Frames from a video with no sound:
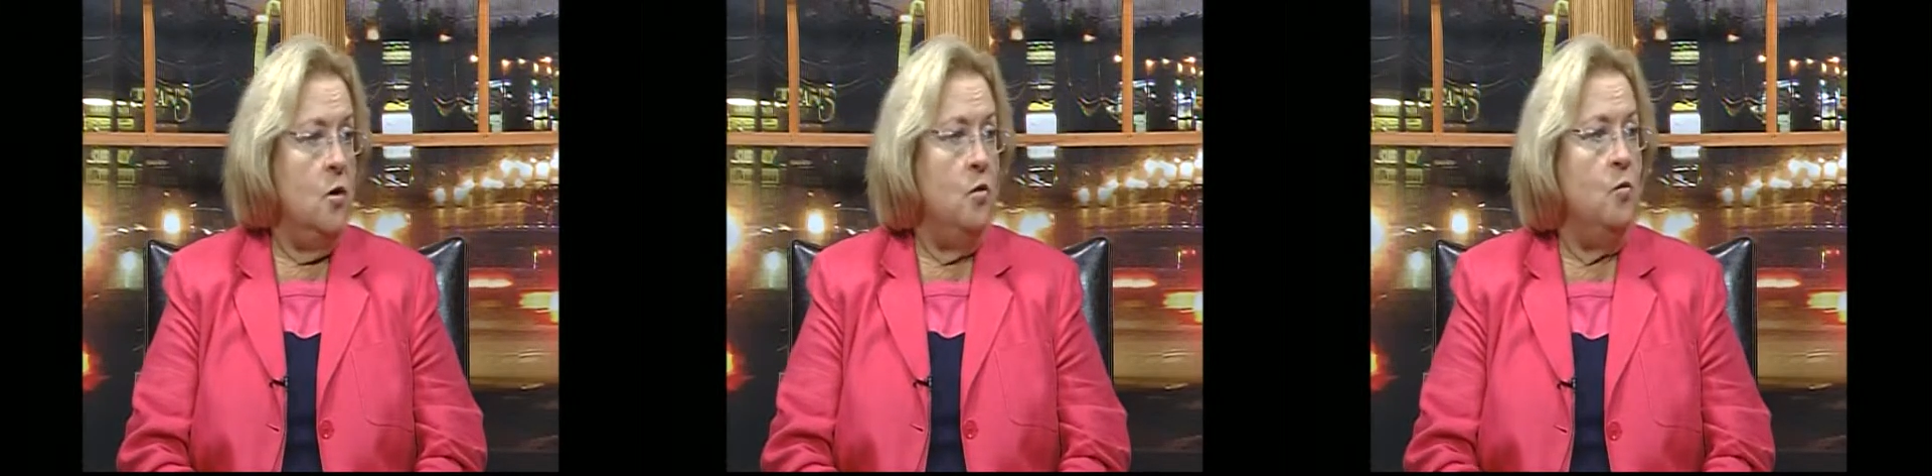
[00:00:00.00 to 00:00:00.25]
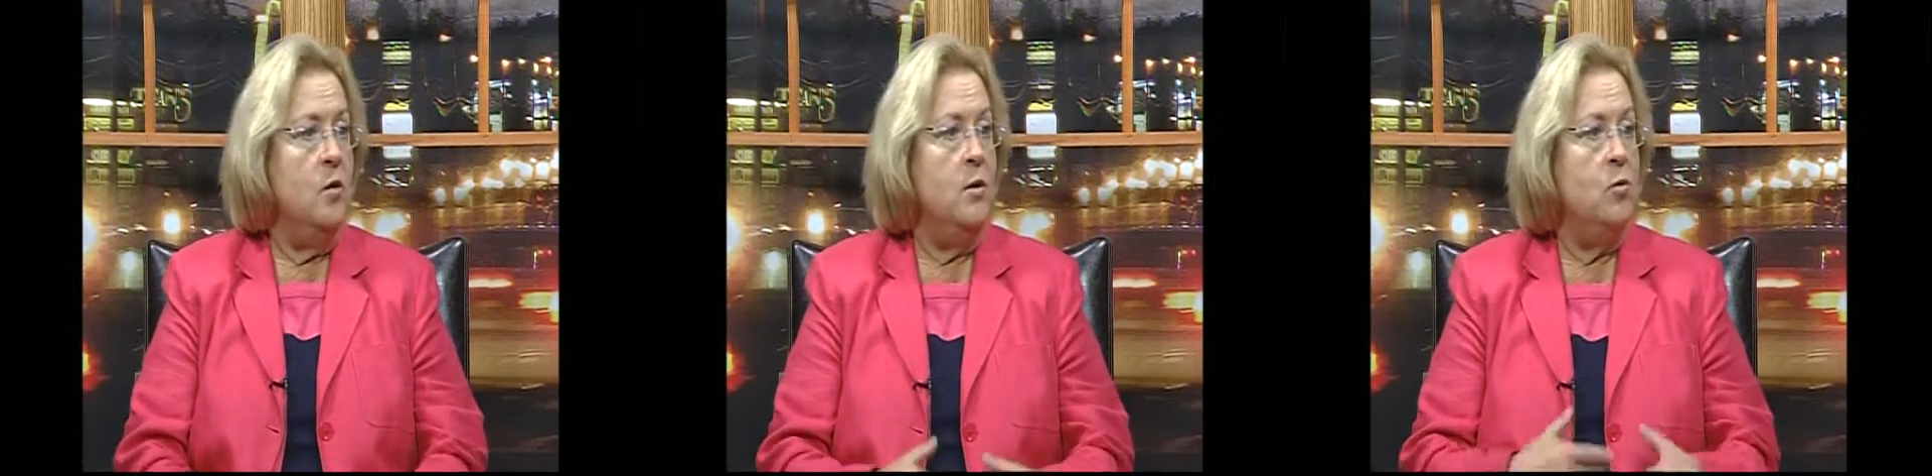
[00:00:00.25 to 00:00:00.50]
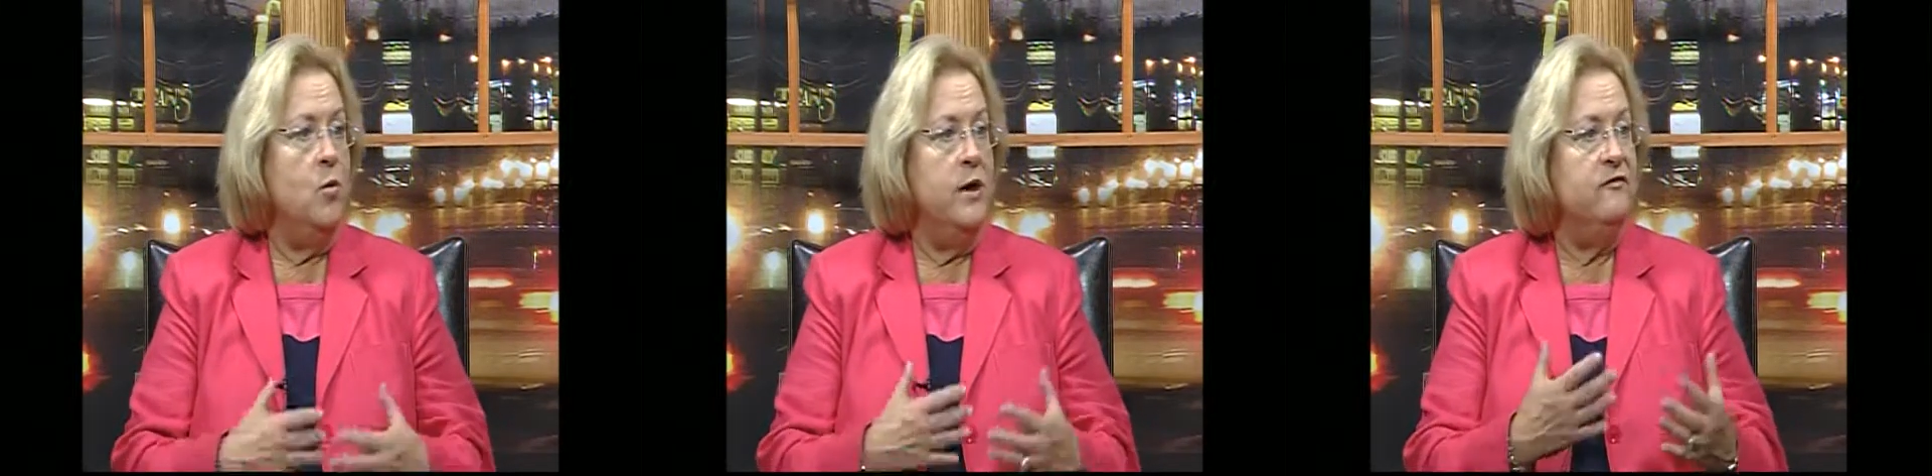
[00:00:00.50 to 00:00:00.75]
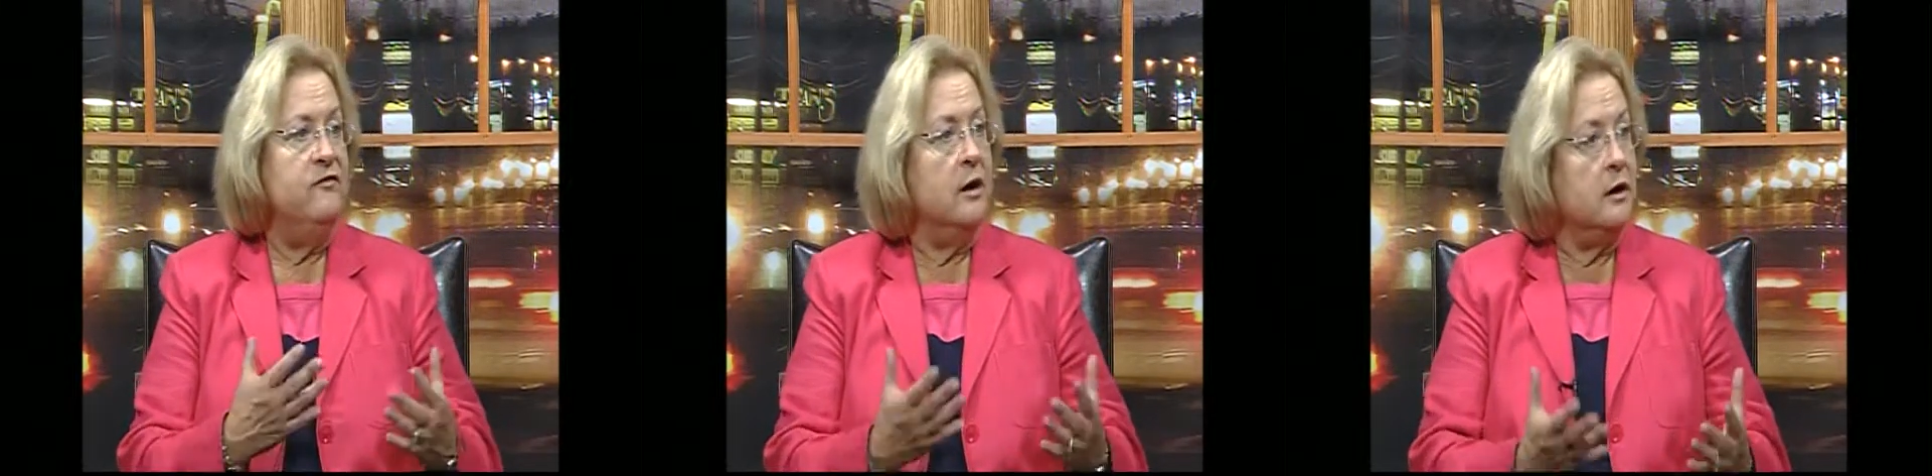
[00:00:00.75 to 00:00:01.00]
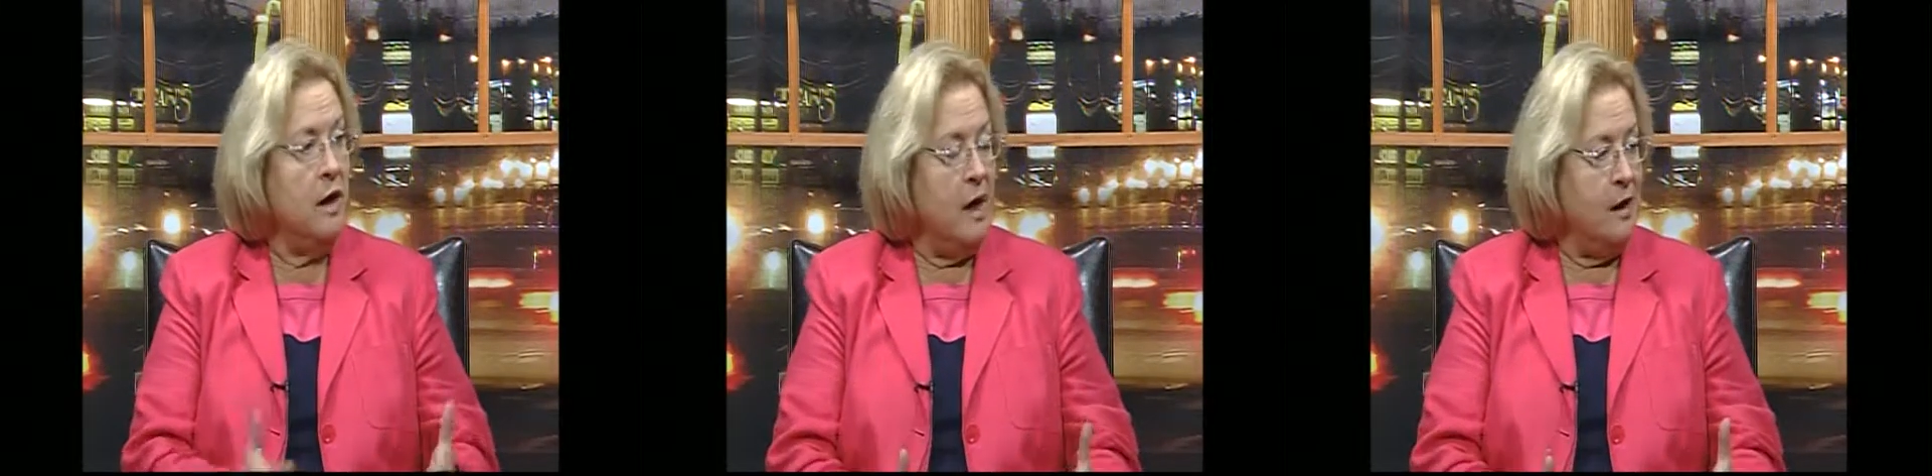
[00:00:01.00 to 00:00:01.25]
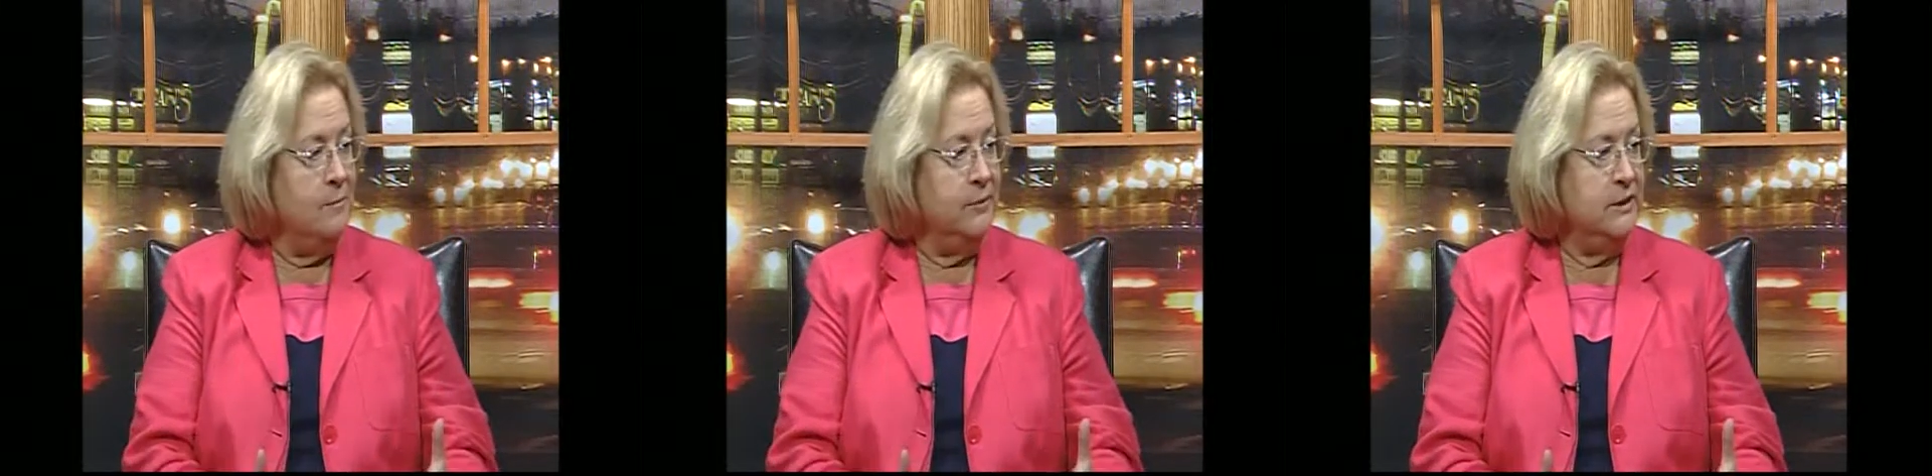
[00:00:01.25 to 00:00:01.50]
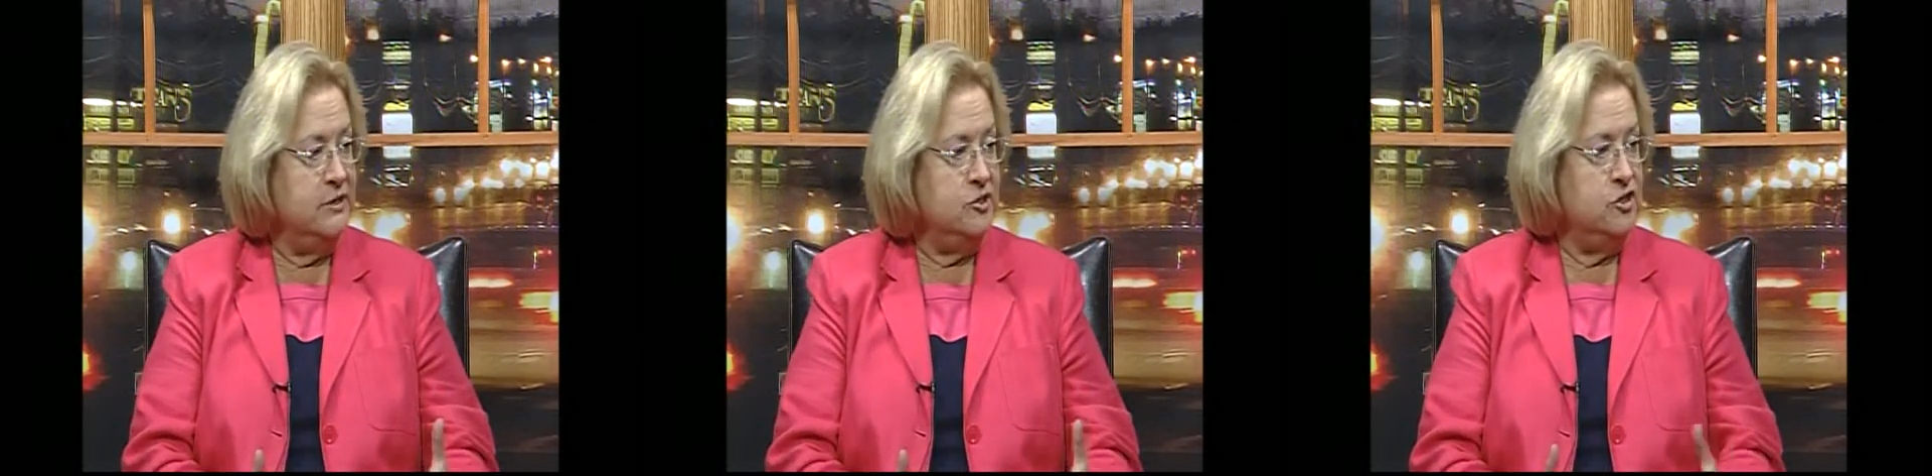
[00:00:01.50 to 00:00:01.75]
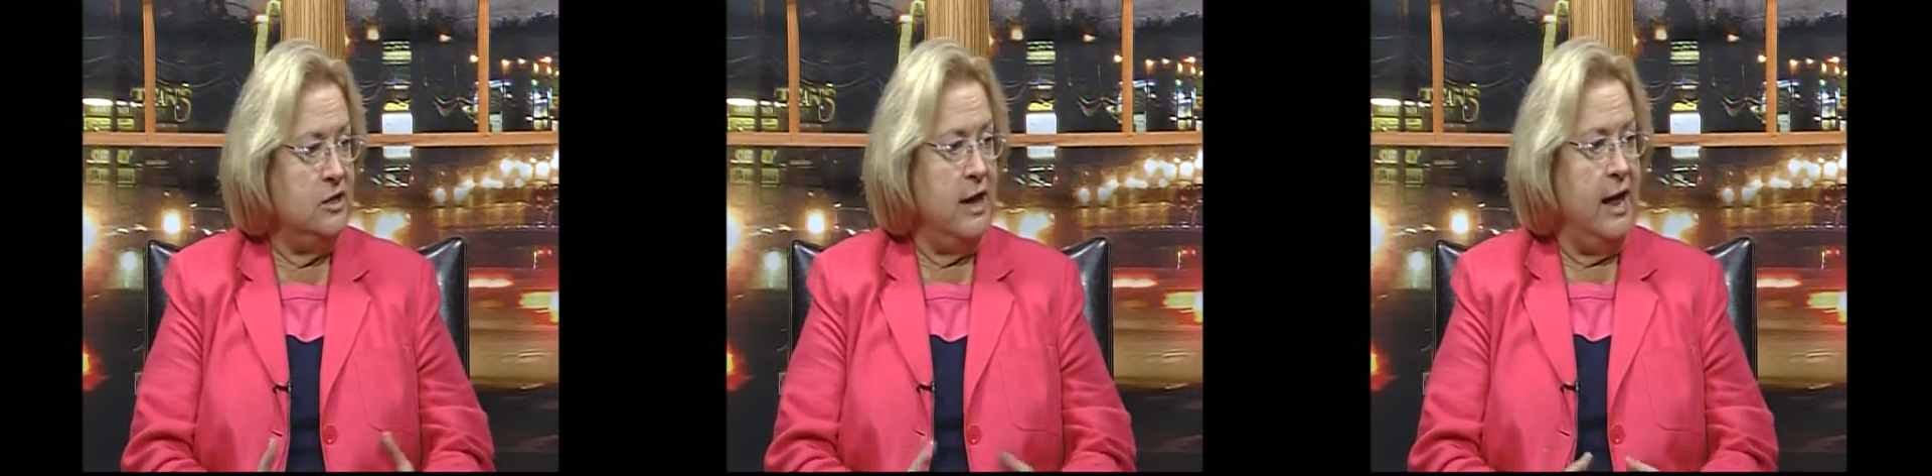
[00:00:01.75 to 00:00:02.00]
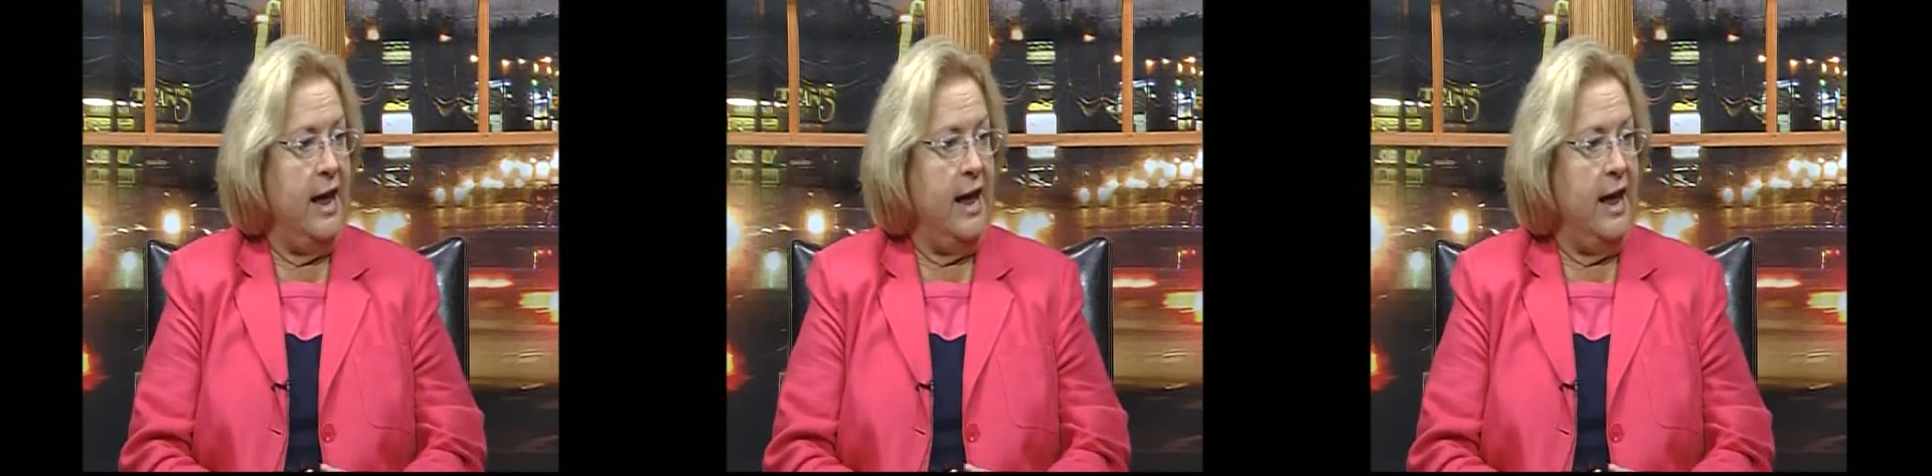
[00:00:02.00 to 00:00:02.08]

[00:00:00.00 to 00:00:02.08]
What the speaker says: what we've accomplished,